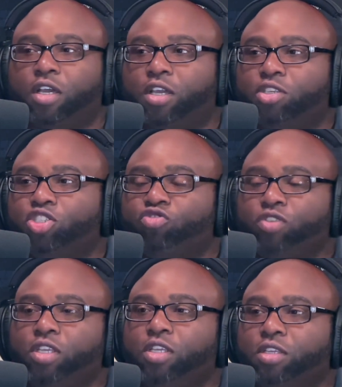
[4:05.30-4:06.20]

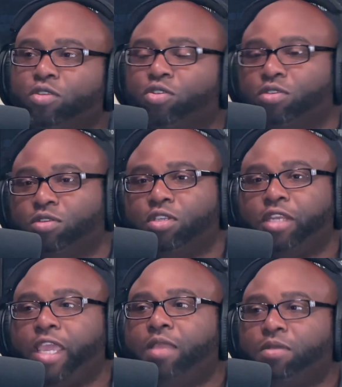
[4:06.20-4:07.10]
street or
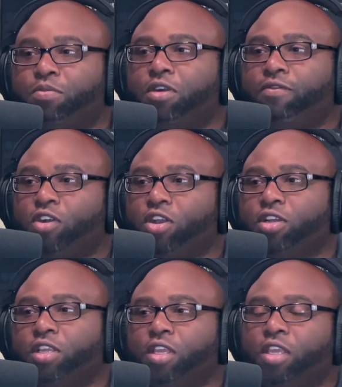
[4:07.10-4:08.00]
named a boulevard,